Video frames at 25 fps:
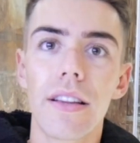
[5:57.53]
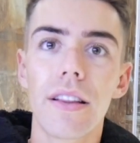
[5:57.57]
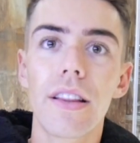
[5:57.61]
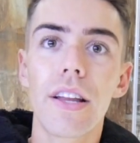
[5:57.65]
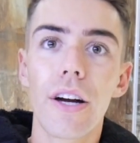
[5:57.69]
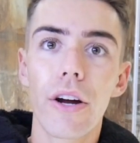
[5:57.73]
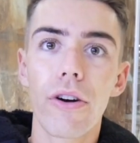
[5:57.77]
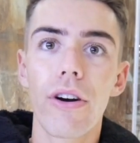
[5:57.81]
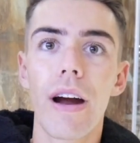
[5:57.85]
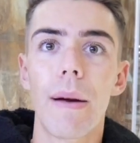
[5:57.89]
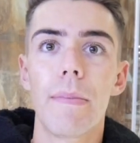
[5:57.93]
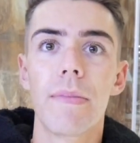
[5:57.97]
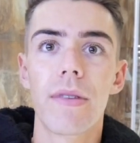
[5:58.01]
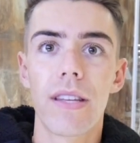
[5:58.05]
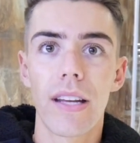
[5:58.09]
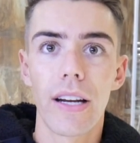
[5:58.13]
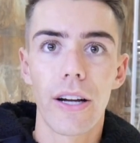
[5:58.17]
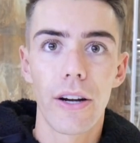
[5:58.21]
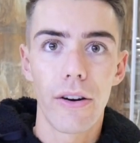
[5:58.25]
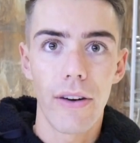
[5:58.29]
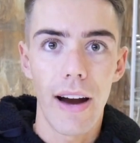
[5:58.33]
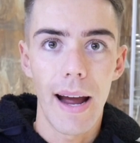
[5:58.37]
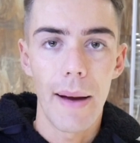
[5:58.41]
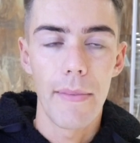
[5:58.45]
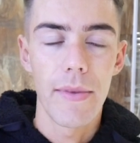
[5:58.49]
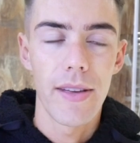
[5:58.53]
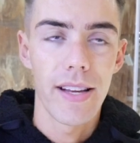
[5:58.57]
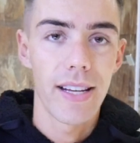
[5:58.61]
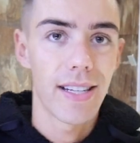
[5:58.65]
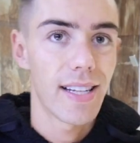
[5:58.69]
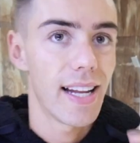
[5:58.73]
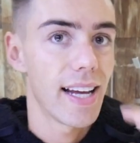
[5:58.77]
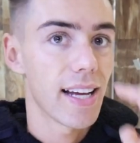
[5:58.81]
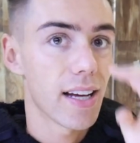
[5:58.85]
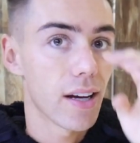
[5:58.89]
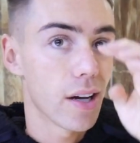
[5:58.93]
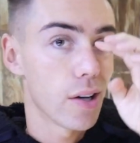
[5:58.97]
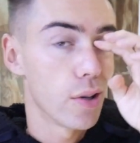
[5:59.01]
the creme de la creme. This
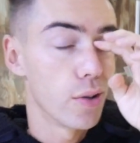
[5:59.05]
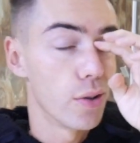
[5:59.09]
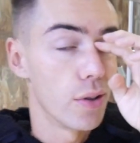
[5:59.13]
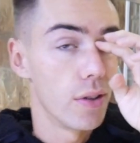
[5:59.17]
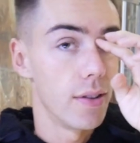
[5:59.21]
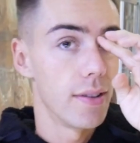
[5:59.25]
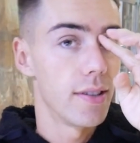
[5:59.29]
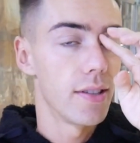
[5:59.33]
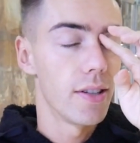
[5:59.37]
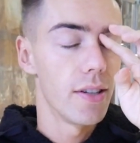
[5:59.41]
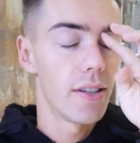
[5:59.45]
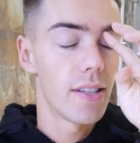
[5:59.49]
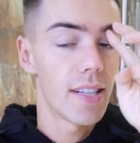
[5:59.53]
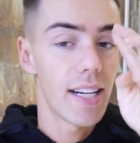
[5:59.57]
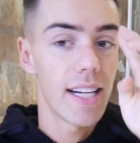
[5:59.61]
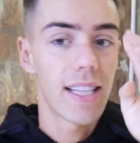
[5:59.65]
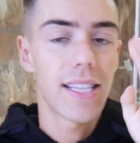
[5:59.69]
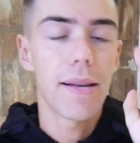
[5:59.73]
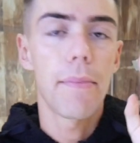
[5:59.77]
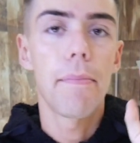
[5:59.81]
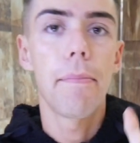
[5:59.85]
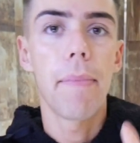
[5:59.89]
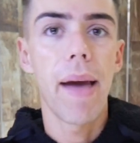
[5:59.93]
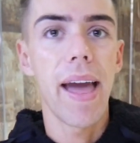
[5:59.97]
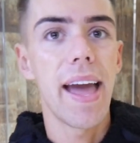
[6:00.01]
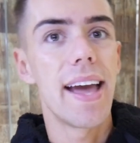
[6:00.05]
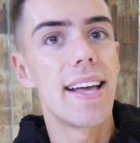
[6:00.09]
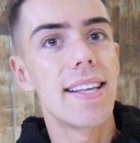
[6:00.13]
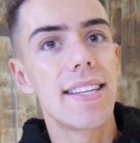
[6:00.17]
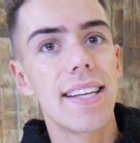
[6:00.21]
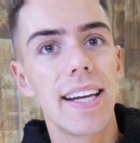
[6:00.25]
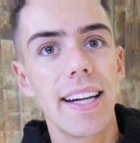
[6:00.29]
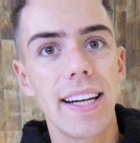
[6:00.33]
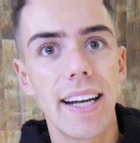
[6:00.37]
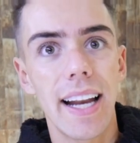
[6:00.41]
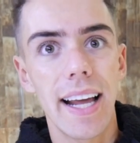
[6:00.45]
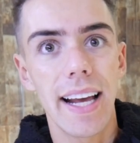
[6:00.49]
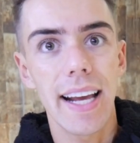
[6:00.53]
is like gold dust. It's
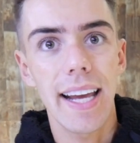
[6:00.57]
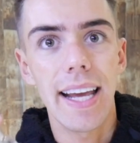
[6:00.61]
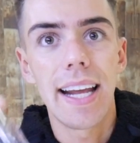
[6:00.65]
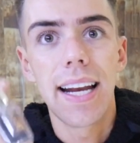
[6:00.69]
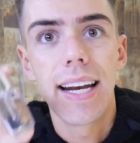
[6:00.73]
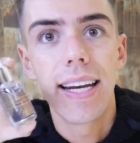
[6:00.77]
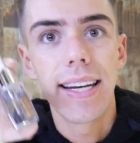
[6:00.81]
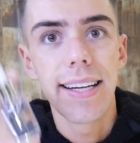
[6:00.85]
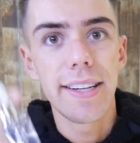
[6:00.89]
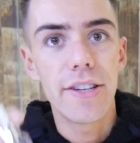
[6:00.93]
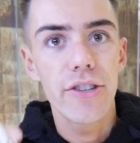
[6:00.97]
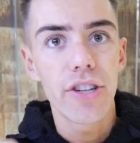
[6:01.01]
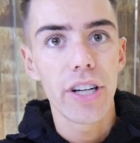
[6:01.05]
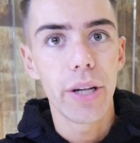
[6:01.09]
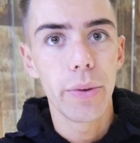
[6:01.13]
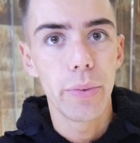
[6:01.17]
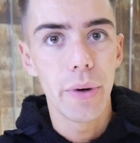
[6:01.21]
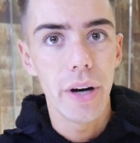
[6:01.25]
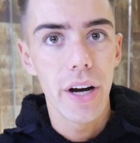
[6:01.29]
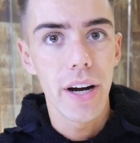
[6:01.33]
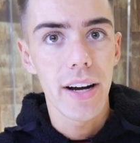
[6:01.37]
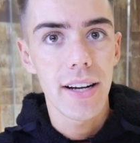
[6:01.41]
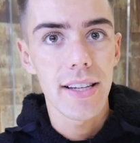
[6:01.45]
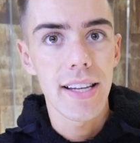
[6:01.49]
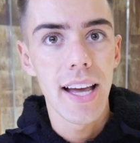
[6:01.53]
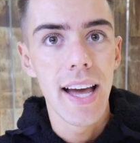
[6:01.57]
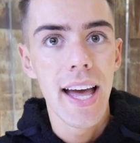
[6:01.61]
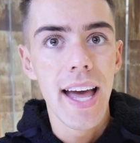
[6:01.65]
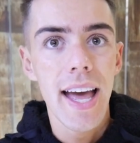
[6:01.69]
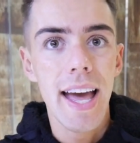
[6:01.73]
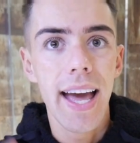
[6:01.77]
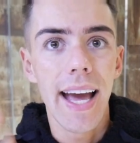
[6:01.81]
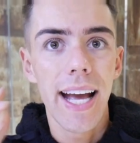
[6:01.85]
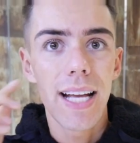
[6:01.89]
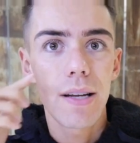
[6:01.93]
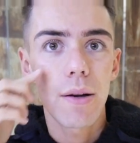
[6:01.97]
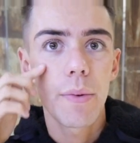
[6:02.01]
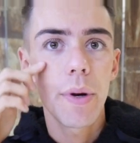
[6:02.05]
amazing. Like it literally works.
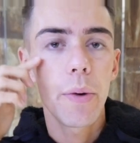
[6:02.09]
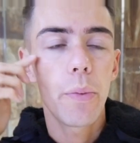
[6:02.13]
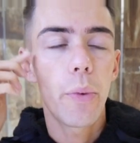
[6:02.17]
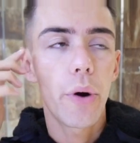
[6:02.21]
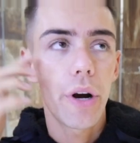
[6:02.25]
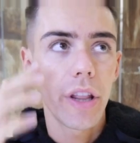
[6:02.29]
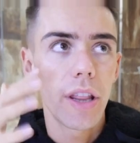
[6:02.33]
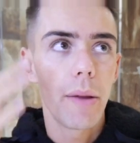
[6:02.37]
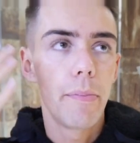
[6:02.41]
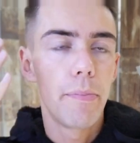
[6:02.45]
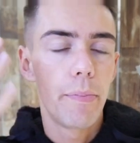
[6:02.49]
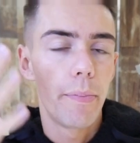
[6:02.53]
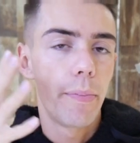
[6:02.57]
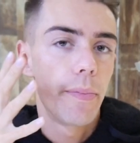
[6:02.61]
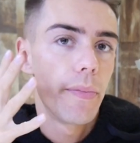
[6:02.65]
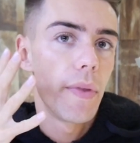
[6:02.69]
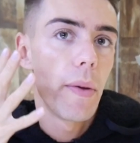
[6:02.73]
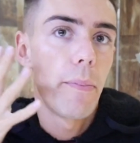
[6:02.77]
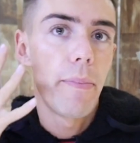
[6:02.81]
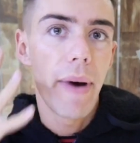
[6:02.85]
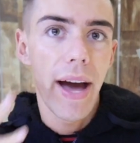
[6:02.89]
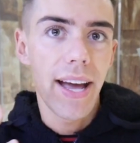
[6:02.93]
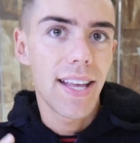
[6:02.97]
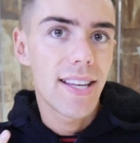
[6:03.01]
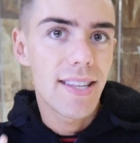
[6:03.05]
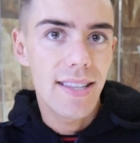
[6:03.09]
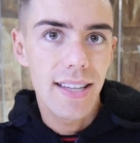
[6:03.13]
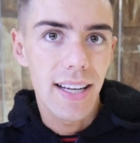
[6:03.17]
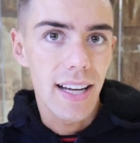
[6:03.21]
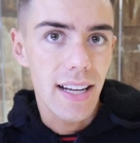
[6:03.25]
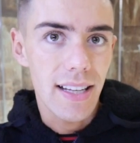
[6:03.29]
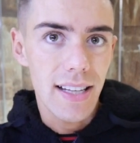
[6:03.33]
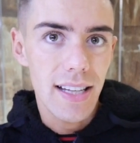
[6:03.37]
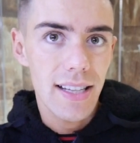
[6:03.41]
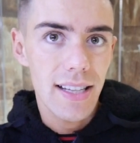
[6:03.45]
It's probably one of the best things